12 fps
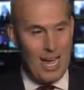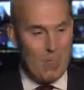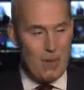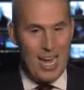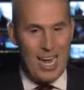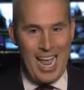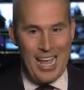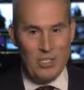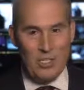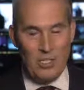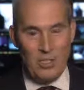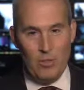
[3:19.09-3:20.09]
I'm not
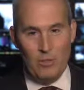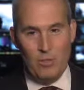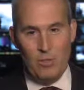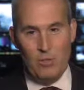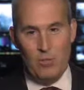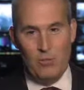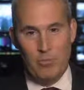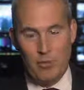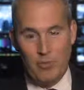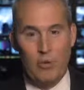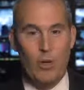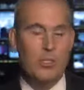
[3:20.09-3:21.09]
asking you to be
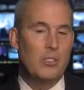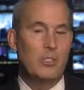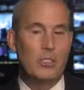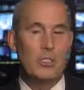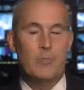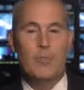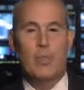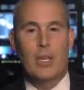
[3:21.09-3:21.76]
fraudulent.